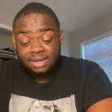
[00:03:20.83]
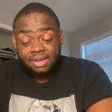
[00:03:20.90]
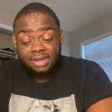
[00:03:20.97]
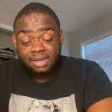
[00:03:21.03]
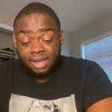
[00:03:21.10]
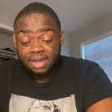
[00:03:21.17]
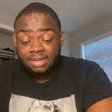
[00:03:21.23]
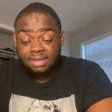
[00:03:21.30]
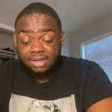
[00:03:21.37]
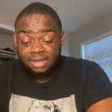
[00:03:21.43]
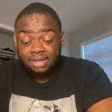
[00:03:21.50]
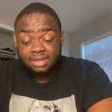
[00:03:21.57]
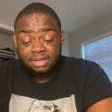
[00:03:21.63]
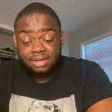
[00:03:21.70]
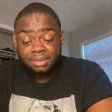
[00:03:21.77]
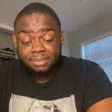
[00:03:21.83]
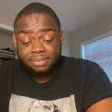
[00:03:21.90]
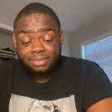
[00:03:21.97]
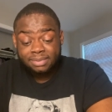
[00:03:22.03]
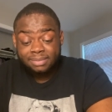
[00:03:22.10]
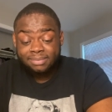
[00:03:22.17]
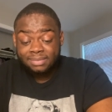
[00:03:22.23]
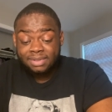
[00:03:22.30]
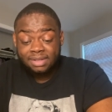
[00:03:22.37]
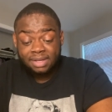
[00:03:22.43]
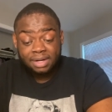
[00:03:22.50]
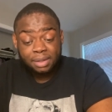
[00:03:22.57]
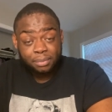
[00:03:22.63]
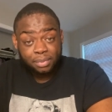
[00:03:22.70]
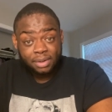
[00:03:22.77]
Kayla ended up
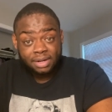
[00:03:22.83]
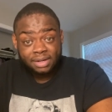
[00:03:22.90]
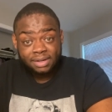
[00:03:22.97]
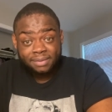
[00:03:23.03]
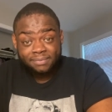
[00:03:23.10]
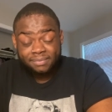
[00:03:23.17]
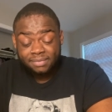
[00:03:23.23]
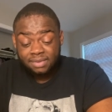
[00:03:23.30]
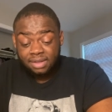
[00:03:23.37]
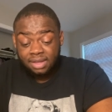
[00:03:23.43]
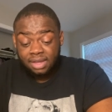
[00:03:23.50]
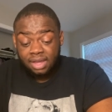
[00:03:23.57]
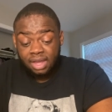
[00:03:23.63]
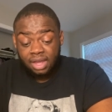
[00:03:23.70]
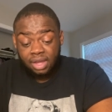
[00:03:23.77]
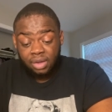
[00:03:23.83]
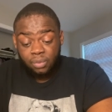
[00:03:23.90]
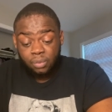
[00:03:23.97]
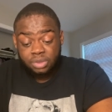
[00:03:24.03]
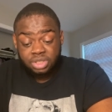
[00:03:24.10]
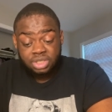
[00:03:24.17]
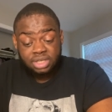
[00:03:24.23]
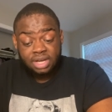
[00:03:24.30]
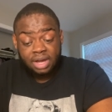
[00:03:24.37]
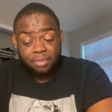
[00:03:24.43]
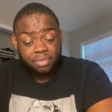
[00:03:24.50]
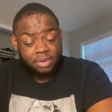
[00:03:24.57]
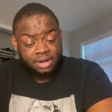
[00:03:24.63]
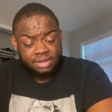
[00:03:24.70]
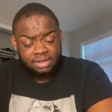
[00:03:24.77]
getting pregnant. And when she got
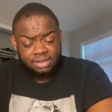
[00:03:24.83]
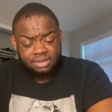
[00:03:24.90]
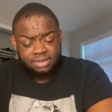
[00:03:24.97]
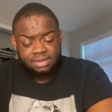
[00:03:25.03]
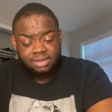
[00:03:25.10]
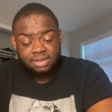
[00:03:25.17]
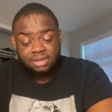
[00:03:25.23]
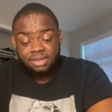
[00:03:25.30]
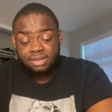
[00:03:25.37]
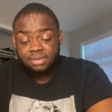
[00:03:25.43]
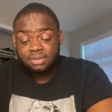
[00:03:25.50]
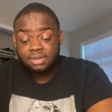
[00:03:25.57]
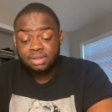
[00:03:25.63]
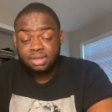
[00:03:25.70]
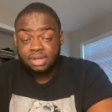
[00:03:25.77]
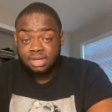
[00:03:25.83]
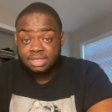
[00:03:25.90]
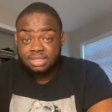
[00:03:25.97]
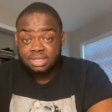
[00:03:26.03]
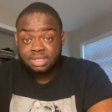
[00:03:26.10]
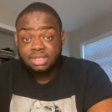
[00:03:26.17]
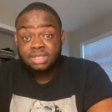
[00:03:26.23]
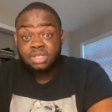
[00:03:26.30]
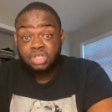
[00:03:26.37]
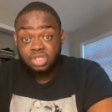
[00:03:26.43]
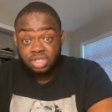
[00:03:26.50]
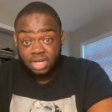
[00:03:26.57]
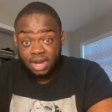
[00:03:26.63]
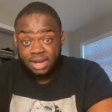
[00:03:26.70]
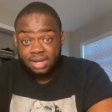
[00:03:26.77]
pregnant, the cousin,
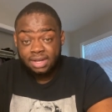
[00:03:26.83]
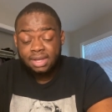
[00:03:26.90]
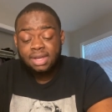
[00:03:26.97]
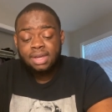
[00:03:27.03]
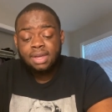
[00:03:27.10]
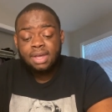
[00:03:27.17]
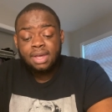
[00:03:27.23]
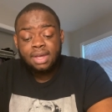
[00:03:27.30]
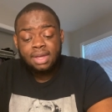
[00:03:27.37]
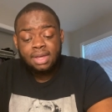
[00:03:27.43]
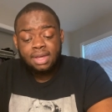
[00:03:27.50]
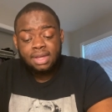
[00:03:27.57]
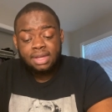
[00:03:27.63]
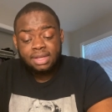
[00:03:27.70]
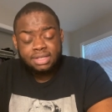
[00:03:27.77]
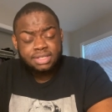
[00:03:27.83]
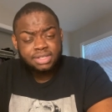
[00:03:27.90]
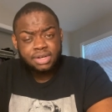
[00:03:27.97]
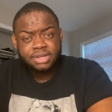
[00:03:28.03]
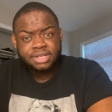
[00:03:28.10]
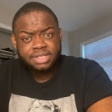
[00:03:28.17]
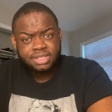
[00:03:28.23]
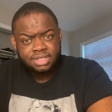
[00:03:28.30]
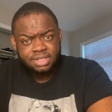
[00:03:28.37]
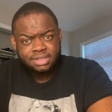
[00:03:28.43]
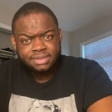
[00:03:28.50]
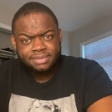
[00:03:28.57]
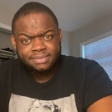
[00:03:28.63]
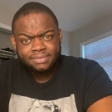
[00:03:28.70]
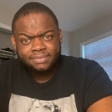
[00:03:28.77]
Jay, he started cheating.